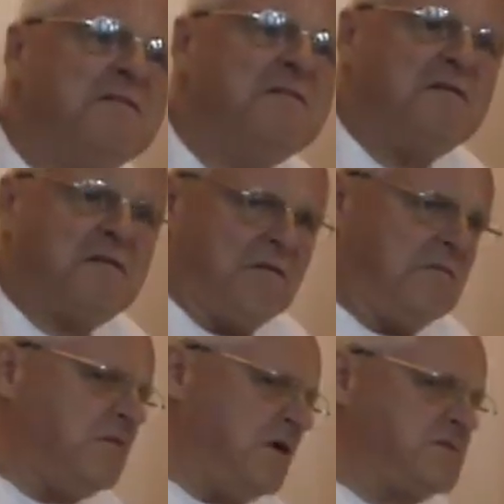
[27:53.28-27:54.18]
You know,
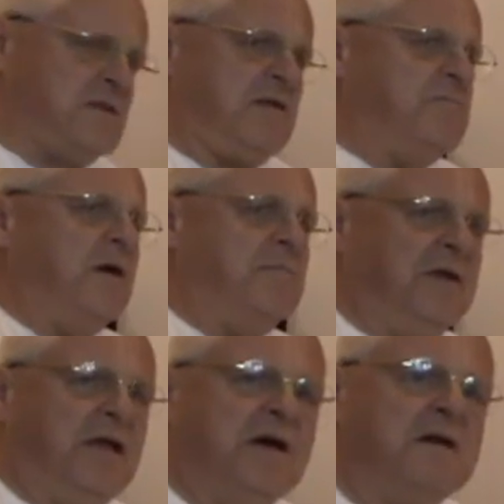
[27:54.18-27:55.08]
I still have my
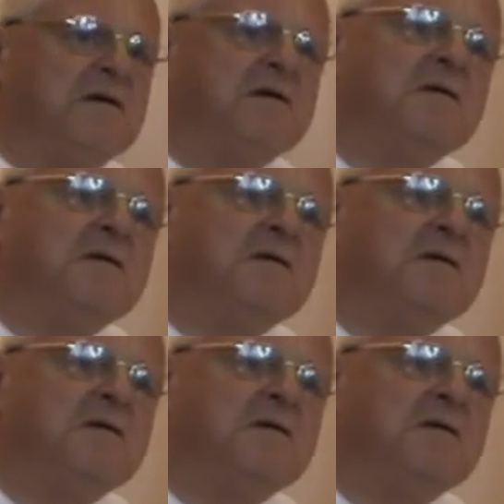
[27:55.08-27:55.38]
beer,